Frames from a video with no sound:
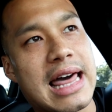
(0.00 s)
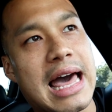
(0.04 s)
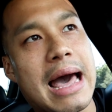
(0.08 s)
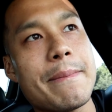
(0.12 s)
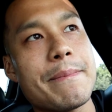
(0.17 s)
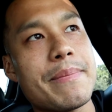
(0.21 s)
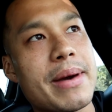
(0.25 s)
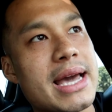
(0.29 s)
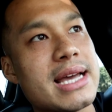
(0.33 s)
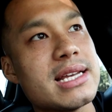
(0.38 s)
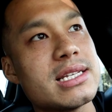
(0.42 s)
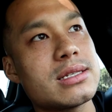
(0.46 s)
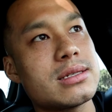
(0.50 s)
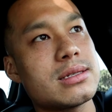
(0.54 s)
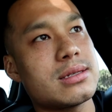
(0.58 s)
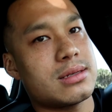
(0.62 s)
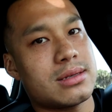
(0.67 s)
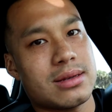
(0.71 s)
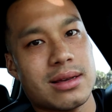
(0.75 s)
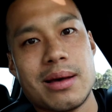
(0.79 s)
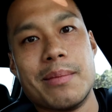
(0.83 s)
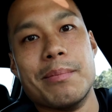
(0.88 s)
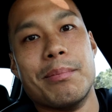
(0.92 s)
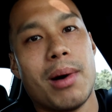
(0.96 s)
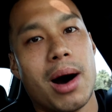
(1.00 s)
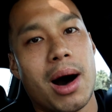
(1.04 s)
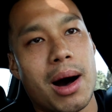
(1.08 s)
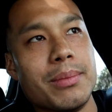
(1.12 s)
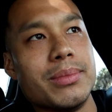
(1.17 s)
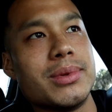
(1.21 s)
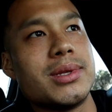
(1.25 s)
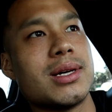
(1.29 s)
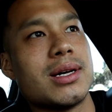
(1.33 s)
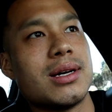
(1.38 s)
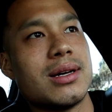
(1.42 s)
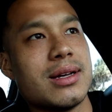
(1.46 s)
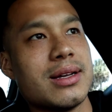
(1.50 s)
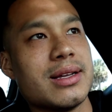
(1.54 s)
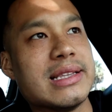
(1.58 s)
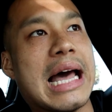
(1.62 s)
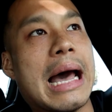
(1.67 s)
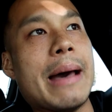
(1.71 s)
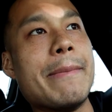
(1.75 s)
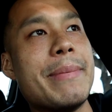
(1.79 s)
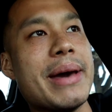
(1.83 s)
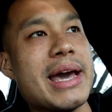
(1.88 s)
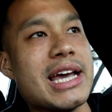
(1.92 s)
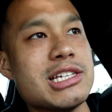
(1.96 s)
that bass bumped.
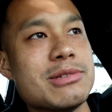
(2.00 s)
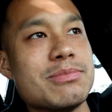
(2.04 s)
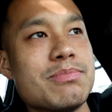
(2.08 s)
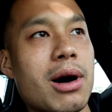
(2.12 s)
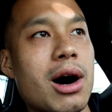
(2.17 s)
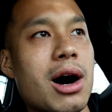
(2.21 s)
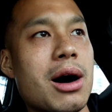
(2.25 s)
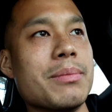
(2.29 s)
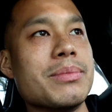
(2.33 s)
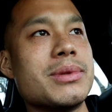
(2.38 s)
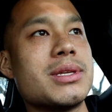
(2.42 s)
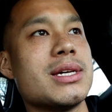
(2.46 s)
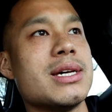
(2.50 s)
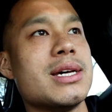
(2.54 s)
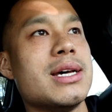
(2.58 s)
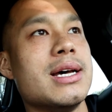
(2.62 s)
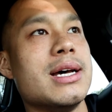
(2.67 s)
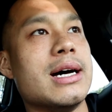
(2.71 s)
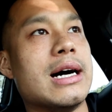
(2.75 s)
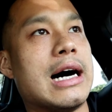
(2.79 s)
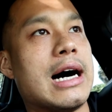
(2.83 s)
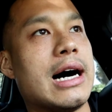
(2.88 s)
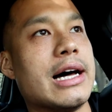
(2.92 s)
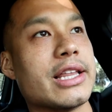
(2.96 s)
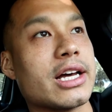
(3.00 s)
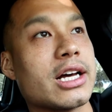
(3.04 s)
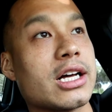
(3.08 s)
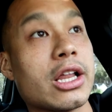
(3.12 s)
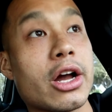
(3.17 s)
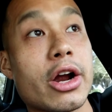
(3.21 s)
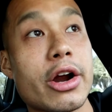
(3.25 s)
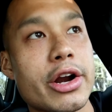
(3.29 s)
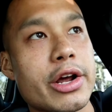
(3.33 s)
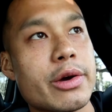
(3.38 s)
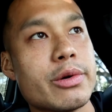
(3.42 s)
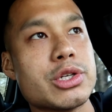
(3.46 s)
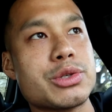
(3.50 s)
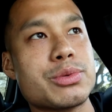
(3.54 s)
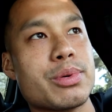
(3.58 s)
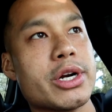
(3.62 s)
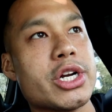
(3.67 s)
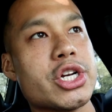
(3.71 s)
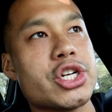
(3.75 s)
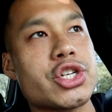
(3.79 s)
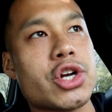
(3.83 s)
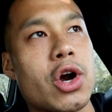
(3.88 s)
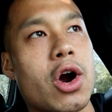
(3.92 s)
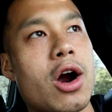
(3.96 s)
The clarity was
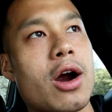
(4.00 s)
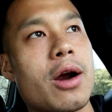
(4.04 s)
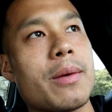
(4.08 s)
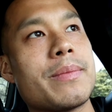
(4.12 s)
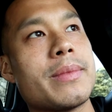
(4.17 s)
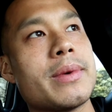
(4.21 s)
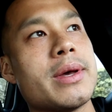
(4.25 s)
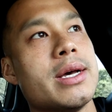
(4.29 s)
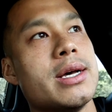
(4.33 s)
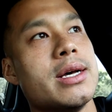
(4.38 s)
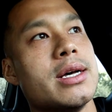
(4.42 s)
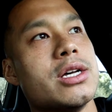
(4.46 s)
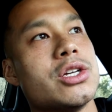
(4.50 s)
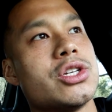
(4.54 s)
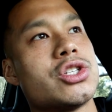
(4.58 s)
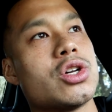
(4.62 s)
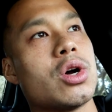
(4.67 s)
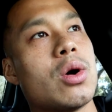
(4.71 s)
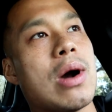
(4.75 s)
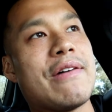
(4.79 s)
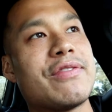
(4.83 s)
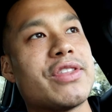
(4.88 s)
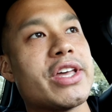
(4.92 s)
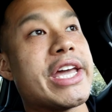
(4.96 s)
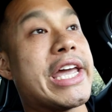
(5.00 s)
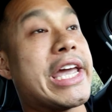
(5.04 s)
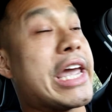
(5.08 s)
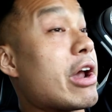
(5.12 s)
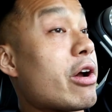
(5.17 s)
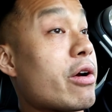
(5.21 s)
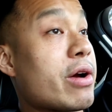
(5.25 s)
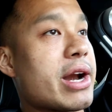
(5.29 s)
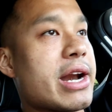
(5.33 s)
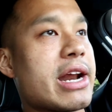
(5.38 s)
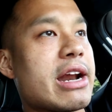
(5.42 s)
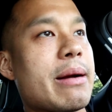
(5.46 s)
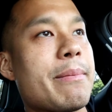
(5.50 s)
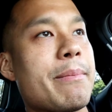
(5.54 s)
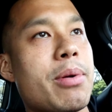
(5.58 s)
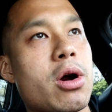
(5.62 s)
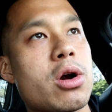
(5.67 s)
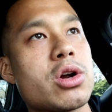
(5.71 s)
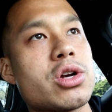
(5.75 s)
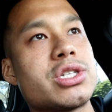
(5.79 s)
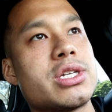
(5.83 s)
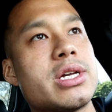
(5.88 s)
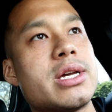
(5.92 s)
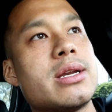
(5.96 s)
pretty sharp. So after hearing it in
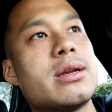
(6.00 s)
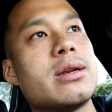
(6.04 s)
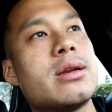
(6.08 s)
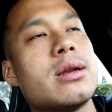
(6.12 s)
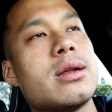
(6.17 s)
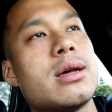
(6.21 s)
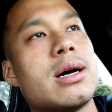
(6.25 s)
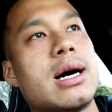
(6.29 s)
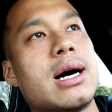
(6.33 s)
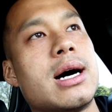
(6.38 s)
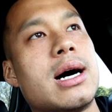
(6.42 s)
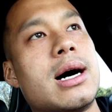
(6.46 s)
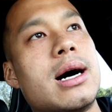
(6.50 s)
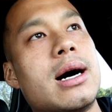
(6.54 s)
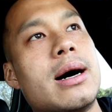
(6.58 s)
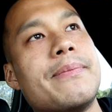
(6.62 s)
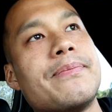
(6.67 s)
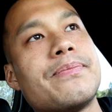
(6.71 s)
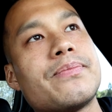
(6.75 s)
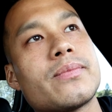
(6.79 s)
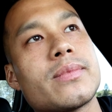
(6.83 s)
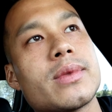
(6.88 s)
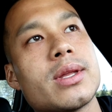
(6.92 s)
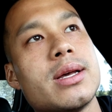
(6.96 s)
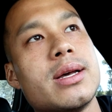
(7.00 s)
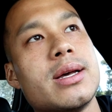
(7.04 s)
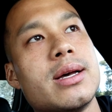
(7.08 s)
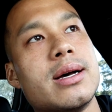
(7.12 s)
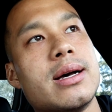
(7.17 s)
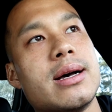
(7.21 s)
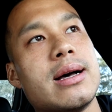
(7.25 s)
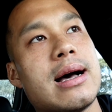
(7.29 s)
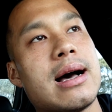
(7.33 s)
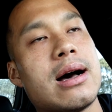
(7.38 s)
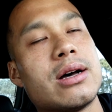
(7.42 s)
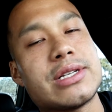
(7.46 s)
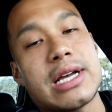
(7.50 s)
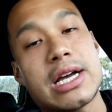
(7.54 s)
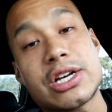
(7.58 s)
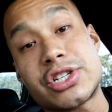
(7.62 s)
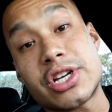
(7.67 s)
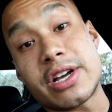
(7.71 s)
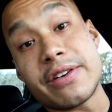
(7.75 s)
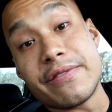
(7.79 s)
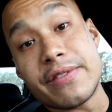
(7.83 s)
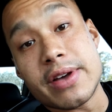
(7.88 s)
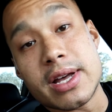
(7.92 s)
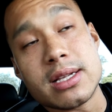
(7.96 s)
person, I was
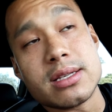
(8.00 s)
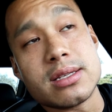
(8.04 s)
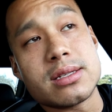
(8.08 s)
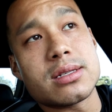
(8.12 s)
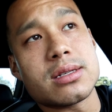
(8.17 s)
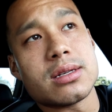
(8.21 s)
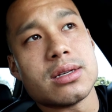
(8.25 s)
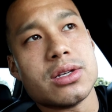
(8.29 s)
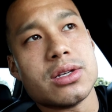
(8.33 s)
actually convinced.